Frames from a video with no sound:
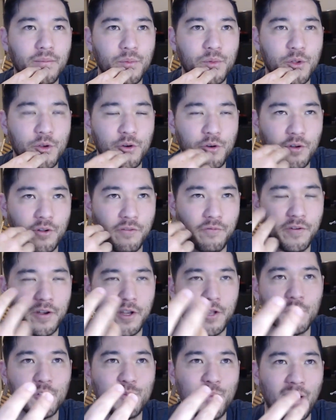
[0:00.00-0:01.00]
your
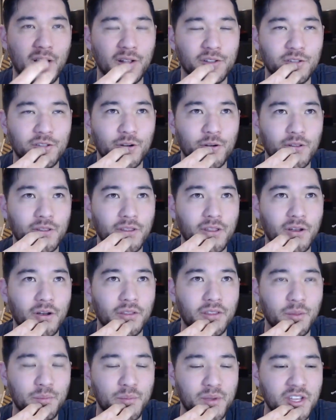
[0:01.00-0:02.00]
video sponsor, the
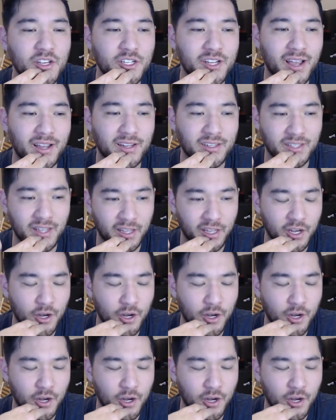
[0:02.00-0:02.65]
PGX thing.